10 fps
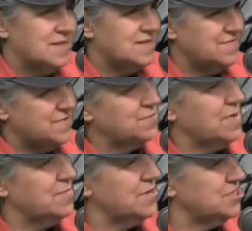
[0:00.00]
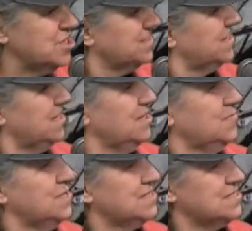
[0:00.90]
If you remember what Shea Stadium
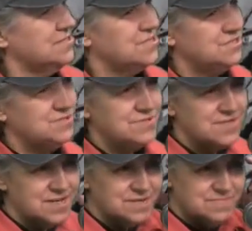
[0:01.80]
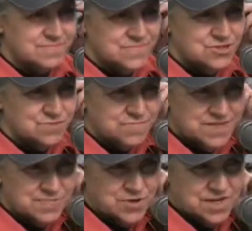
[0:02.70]
was, they used to do
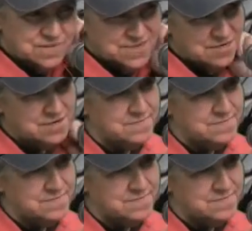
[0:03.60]
baseball games there.